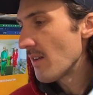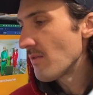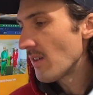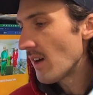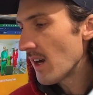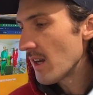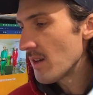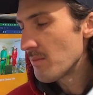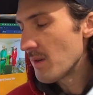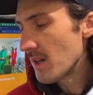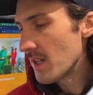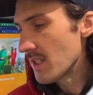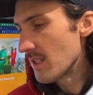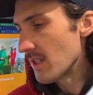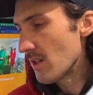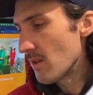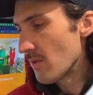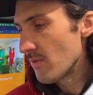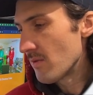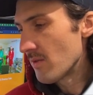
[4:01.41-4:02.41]
find
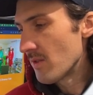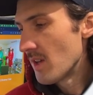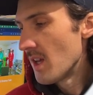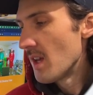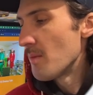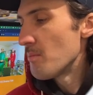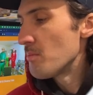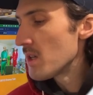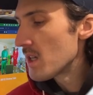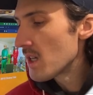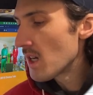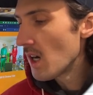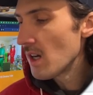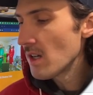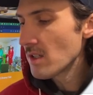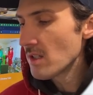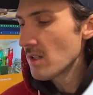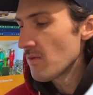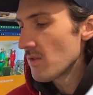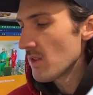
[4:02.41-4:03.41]
myself,
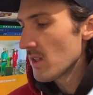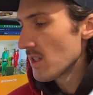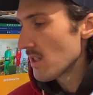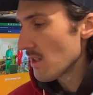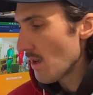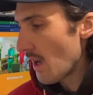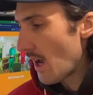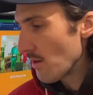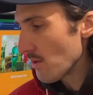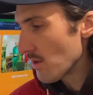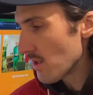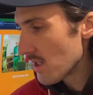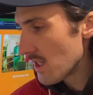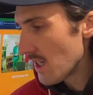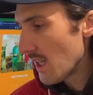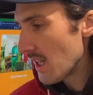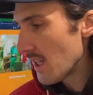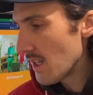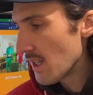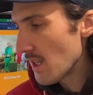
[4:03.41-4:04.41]
because of this
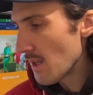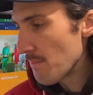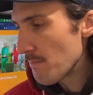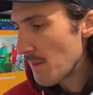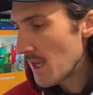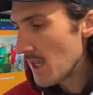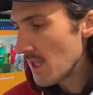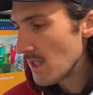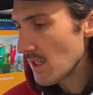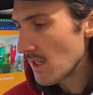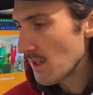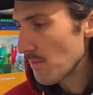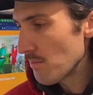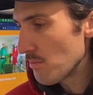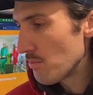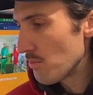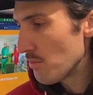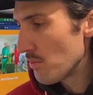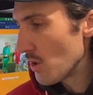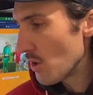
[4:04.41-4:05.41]
outstanding,
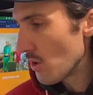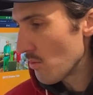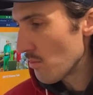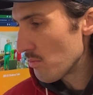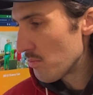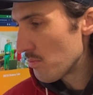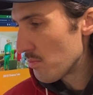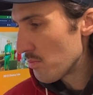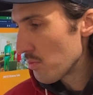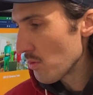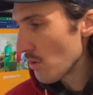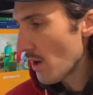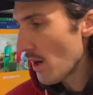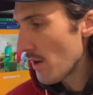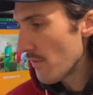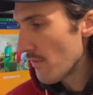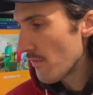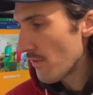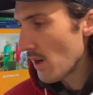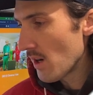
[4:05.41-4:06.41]
amazing,
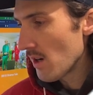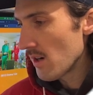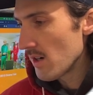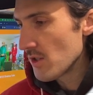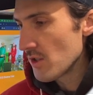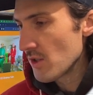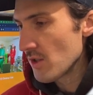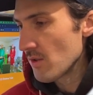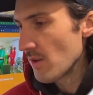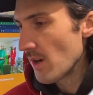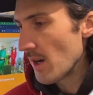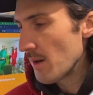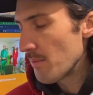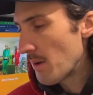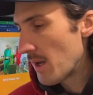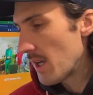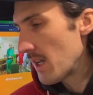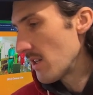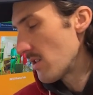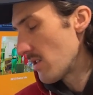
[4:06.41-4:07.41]
bright fire engine red
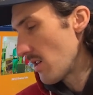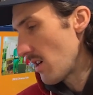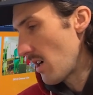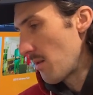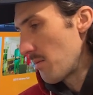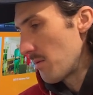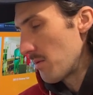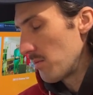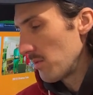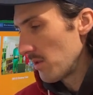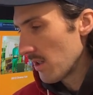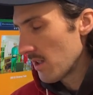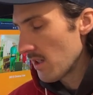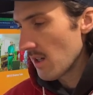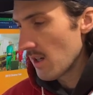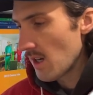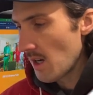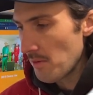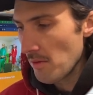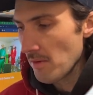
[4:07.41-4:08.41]
paint job, and look at
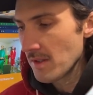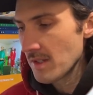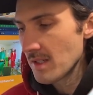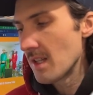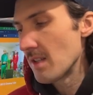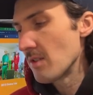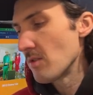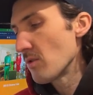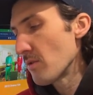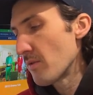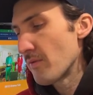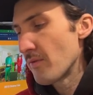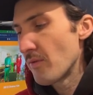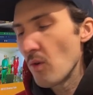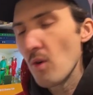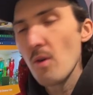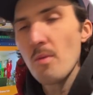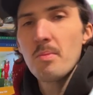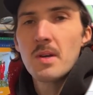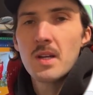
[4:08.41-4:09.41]
a couple, there's
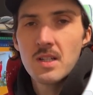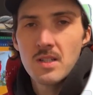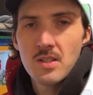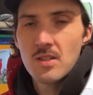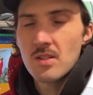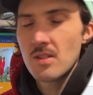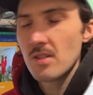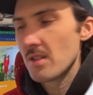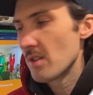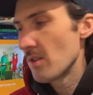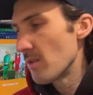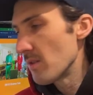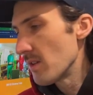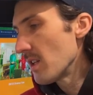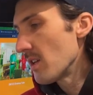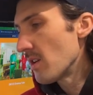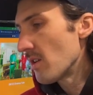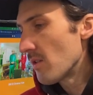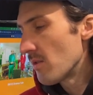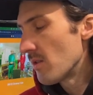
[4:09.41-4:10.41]
4 pictures,
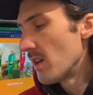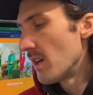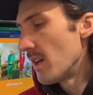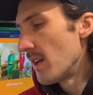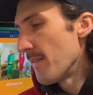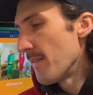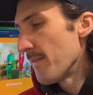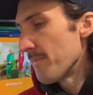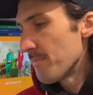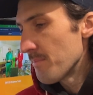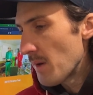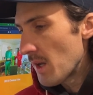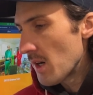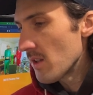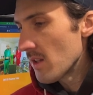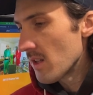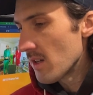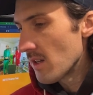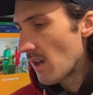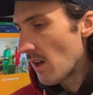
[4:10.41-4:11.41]
so, better
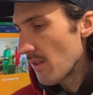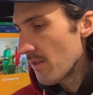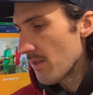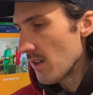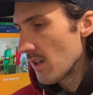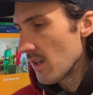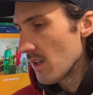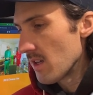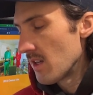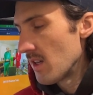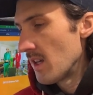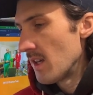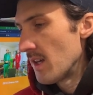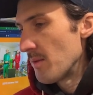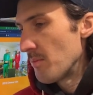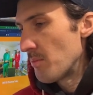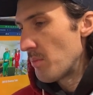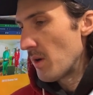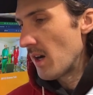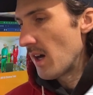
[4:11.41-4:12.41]
than nothing.
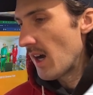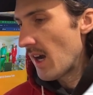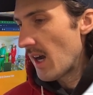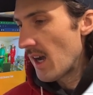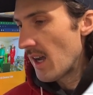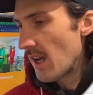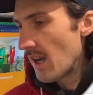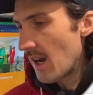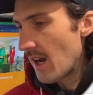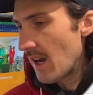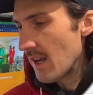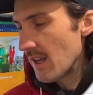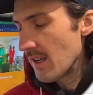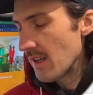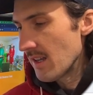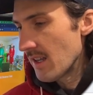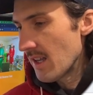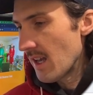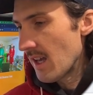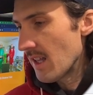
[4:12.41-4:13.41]
But
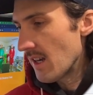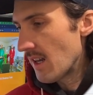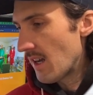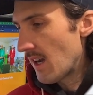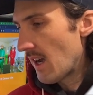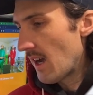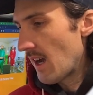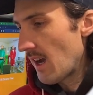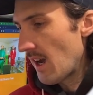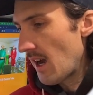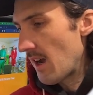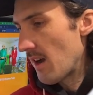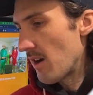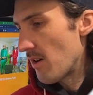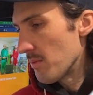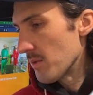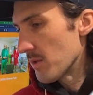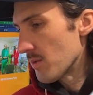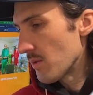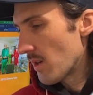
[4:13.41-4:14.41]
I
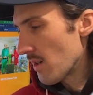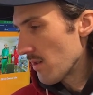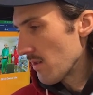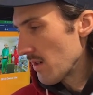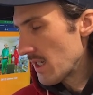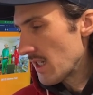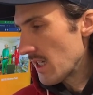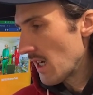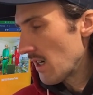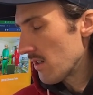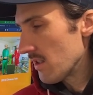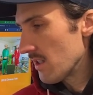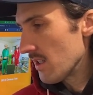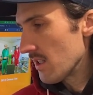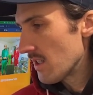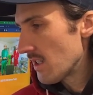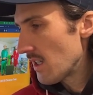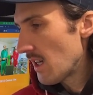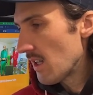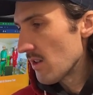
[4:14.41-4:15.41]
almost want to reach out to the
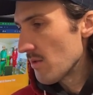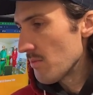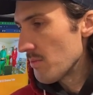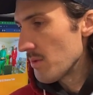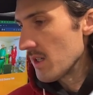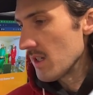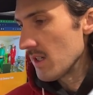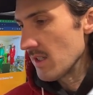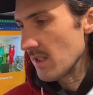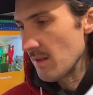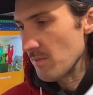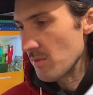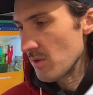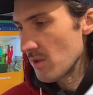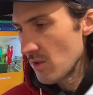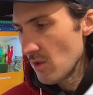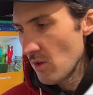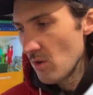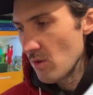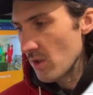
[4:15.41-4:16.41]
seller because I'm
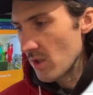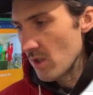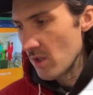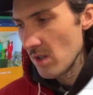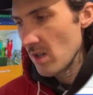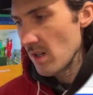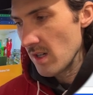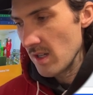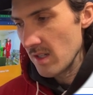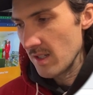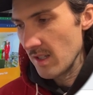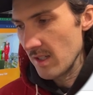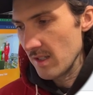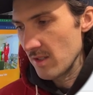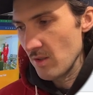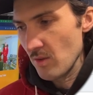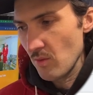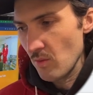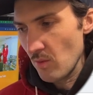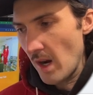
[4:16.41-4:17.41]
so curious as
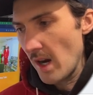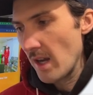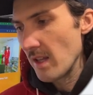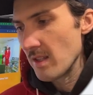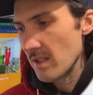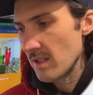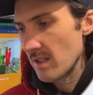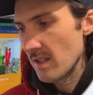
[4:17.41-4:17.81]
to why this